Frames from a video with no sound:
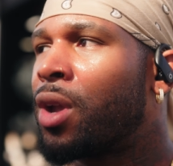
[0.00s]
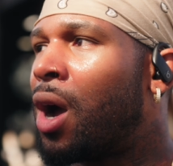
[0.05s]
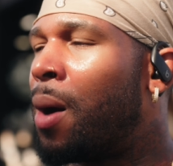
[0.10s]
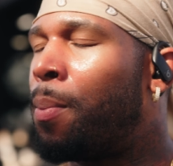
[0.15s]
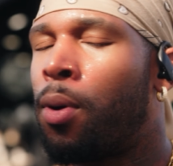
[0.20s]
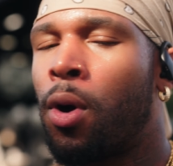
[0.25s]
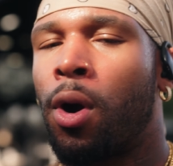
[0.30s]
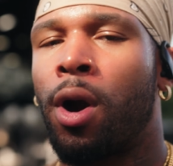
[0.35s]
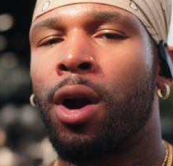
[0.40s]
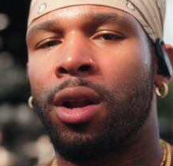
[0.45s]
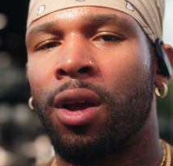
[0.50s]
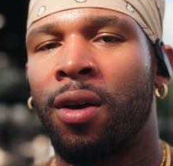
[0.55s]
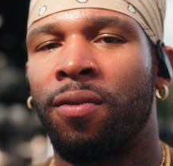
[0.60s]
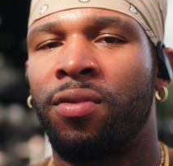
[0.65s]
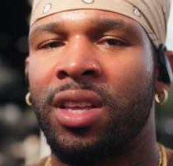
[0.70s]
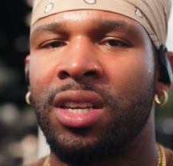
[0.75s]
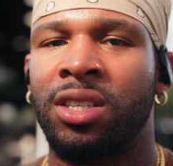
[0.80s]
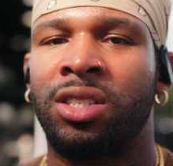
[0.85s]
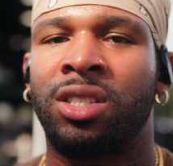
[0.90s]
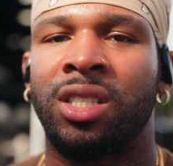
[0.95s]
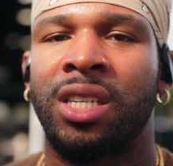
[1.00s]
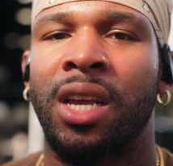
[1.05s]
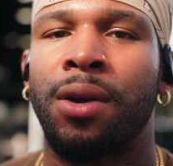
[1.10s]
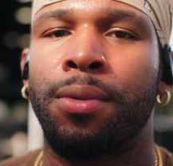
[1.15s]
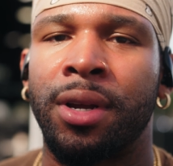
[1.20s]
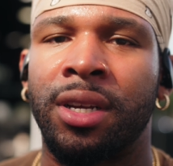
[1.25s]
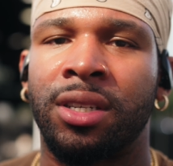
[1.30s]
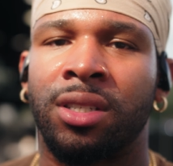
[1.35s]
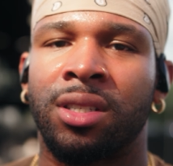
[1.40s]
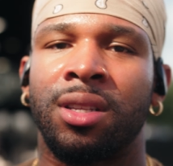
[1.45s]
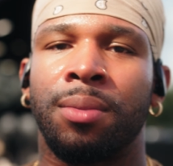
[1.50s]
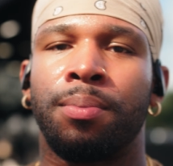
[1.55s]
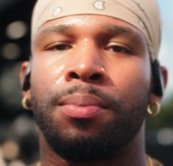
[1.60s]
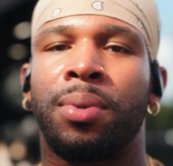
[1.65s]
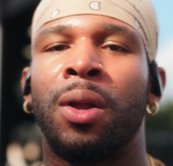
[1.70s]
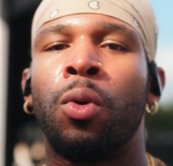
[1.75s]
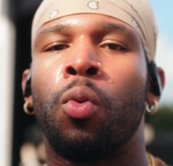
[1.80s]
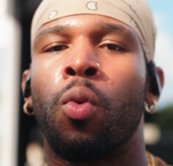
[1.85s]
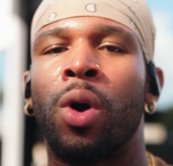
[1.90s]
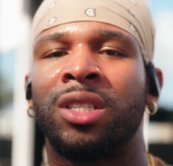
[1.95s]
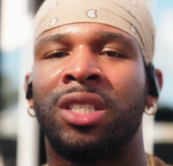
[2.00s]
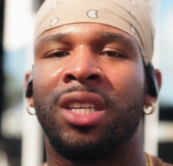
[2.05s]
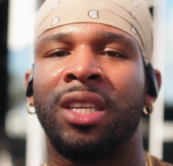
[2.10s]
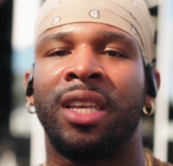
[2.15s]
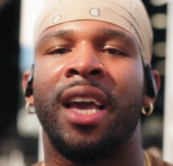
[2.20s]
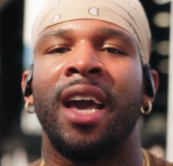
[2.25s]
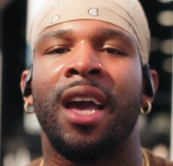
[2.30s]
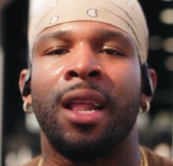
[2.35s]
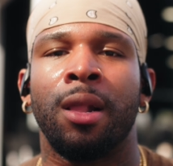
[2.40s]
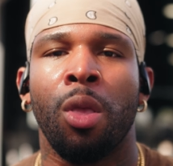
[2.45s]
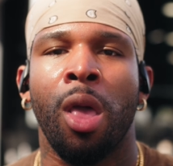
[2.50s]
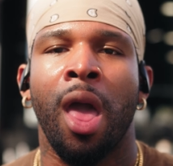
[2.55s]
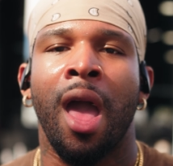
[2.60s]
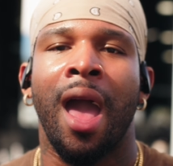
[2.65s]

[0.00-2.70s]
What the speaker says: a part of this series, but once again,